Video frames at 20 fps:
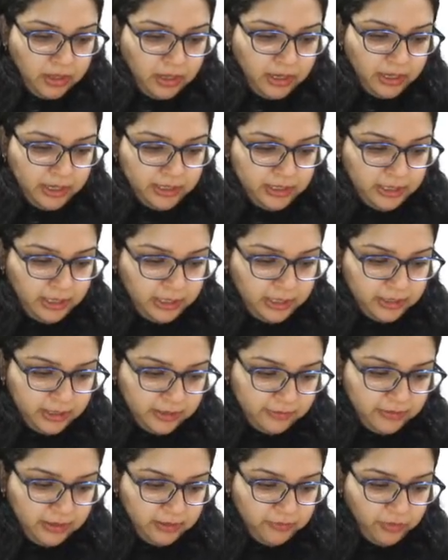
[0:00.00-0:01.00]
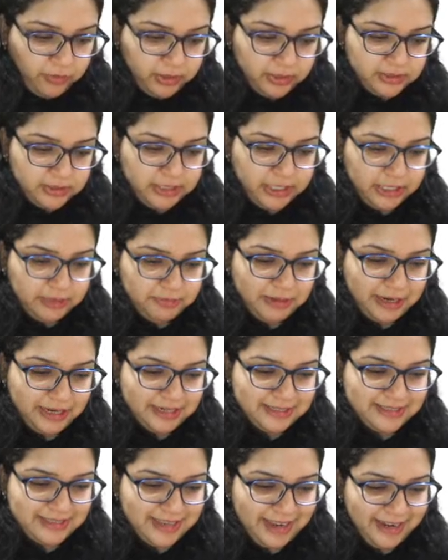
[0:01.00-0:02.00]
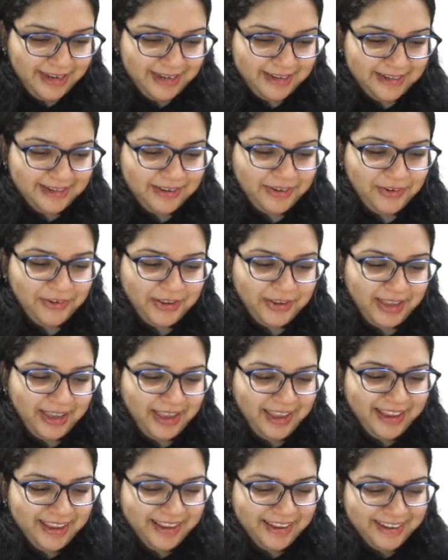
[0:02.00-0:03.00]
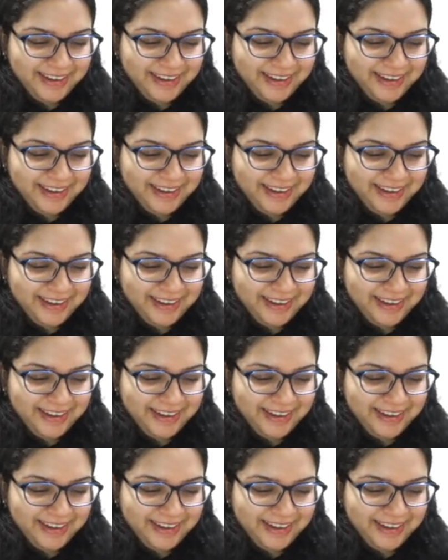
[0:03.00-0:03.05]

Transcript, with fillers: Hi Ray, Ravi, what is steel plant sign? Okay.